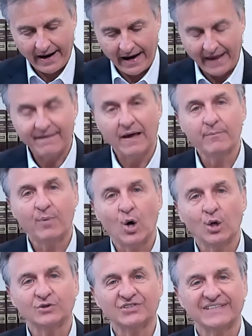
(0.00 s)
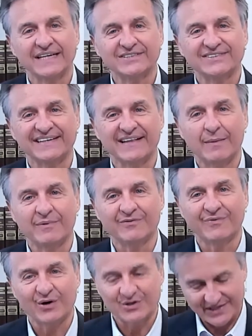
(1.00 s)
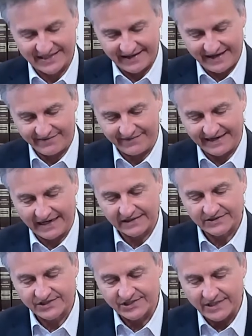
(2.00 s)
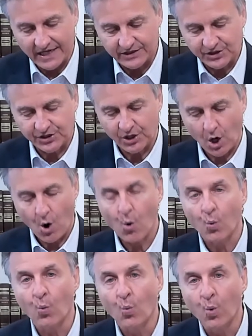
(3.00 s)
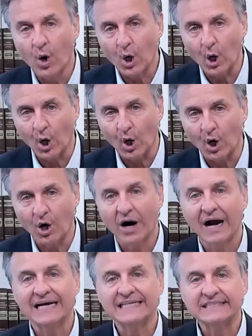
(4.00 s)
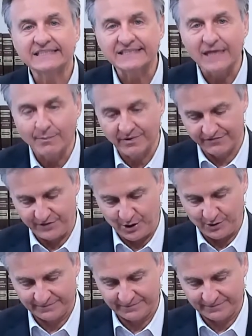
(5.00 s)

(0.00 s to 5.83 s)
And then Paul says to them in verse 11, Such were some of you.